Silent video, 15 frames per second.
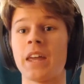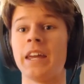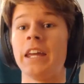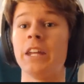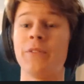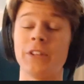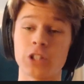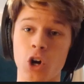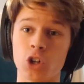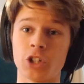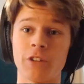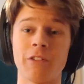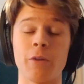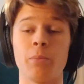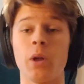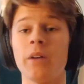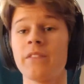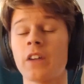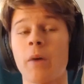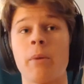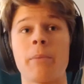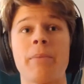He defeats Andrei
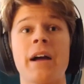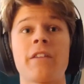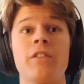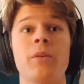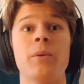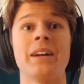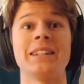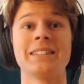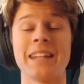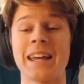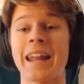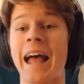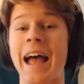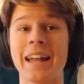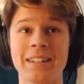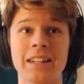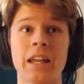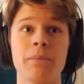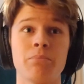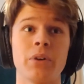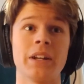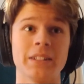Rublev, coming back from a set and
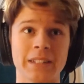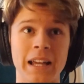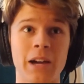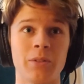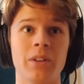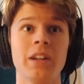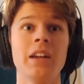a breakdown.